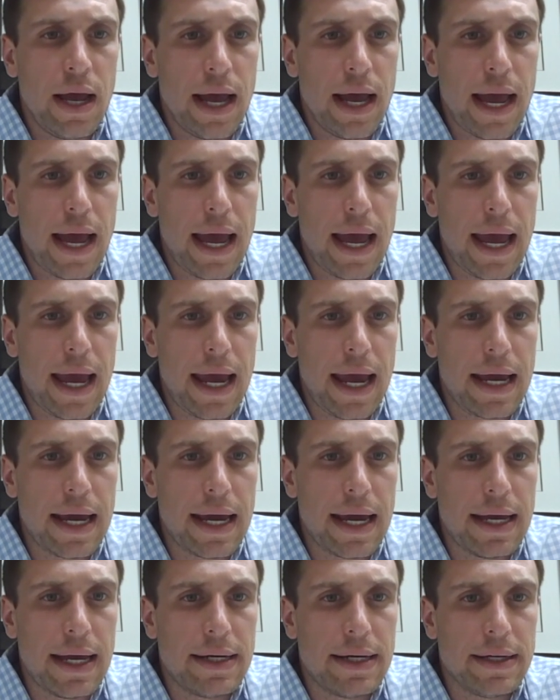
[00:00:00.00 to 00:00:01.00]

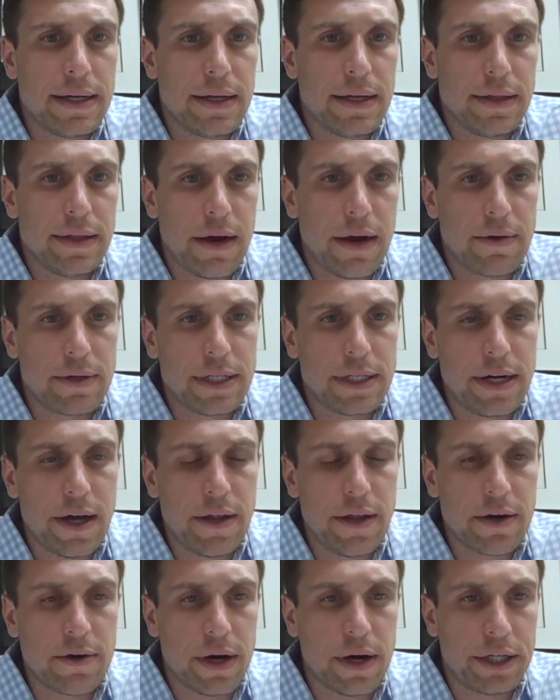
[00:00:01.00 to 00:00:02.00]
And there was
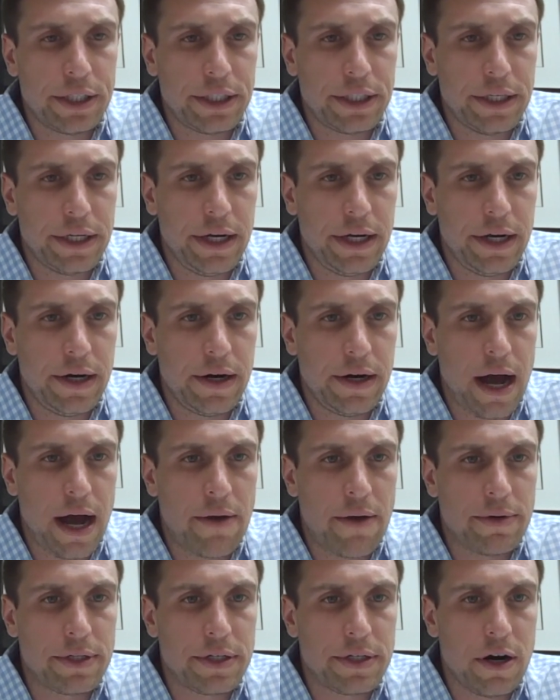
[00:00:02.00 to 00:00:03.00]
another question here.
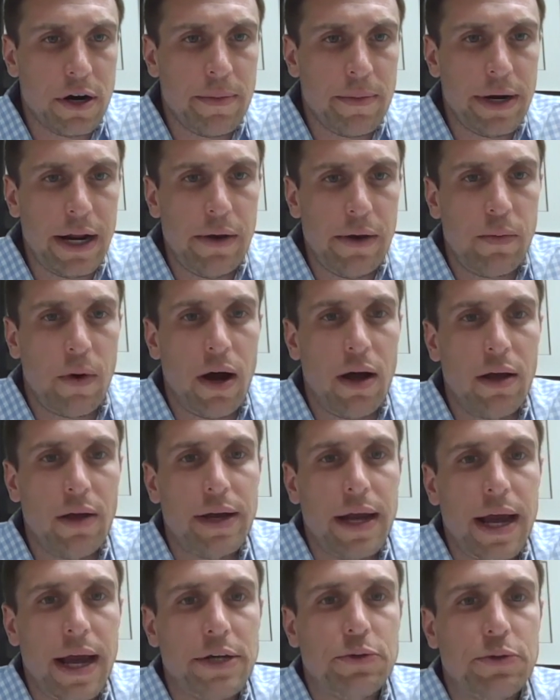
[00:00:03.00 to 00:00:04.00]
I was terminated while
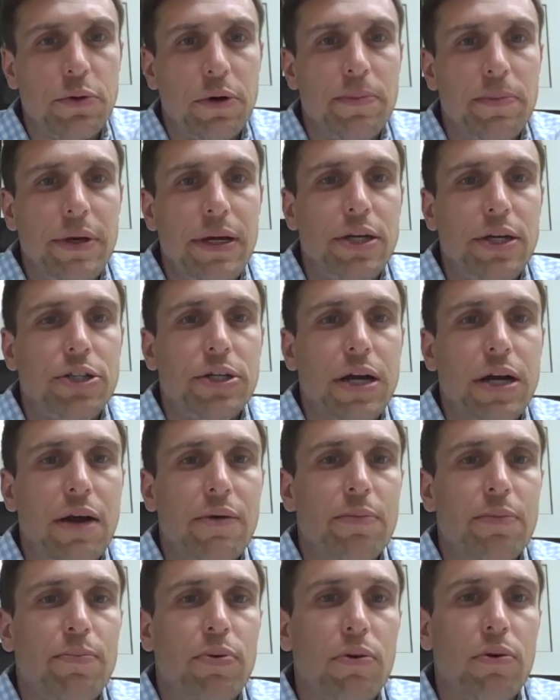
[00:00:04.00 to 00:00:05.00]
in H-1B. Should I
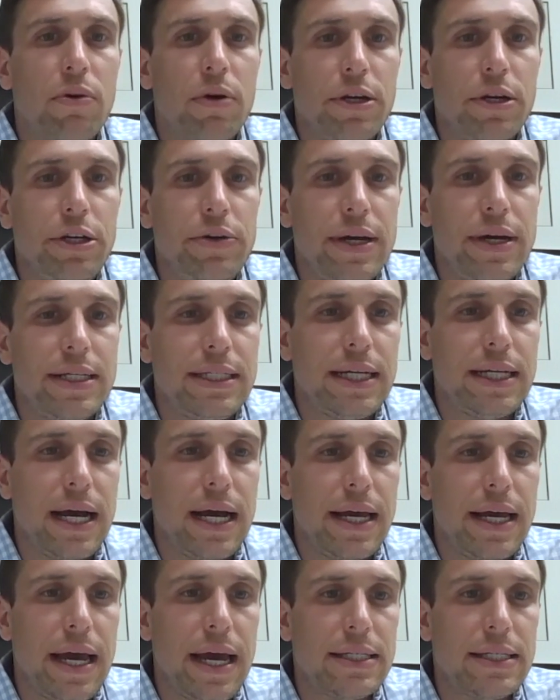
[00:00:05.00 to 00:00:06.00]
report
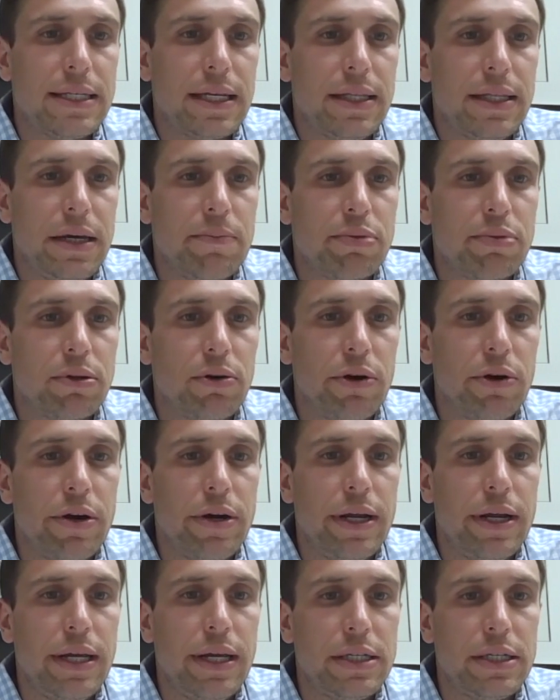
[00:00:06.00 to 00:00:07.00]
USCIS that the employer
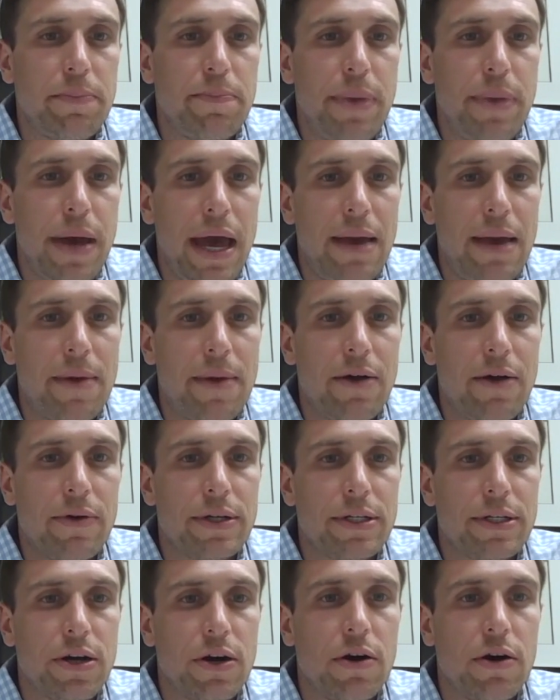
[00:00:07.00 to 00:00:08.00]
needs to pay my
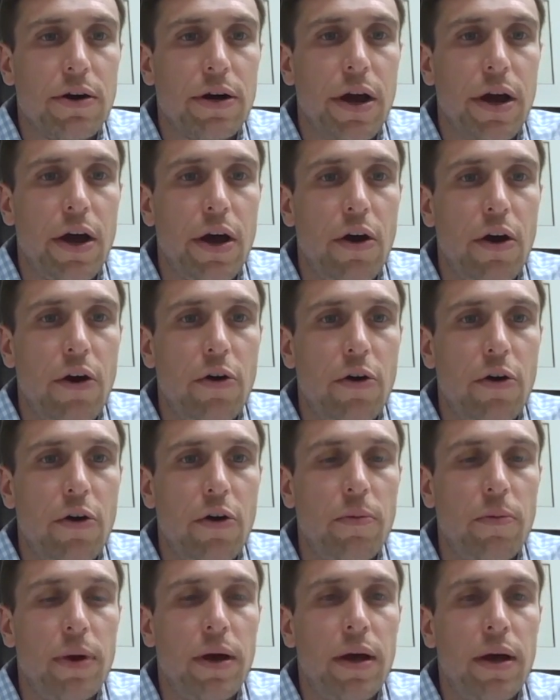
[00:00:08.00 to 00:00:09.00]
return
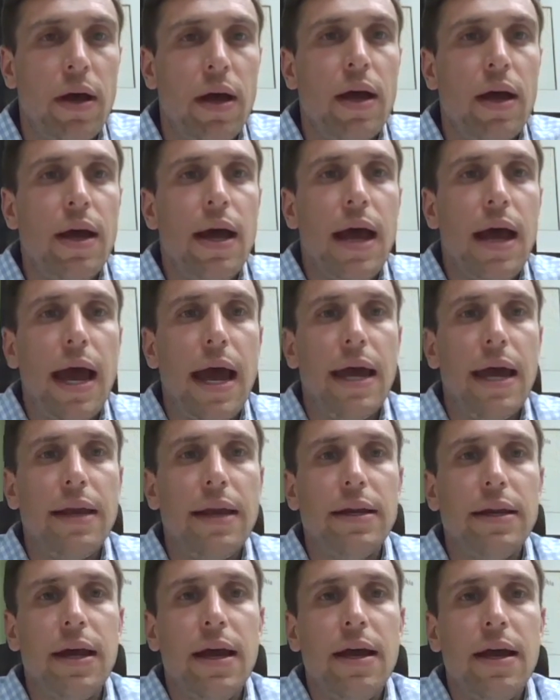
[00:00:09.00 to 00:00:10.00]
home?
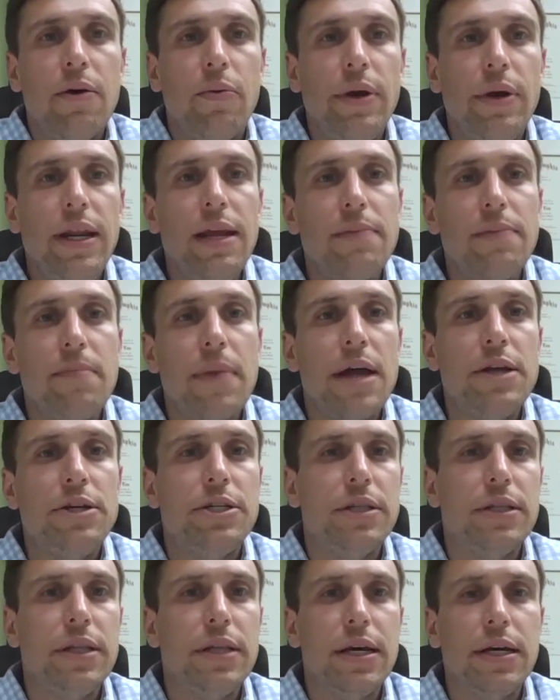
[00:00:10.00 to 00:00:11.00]
And we didn't
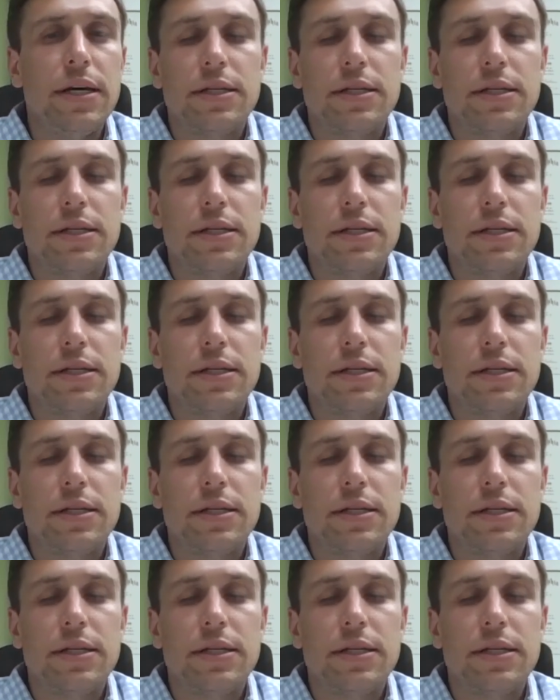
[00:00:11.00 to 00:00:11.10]
mention this.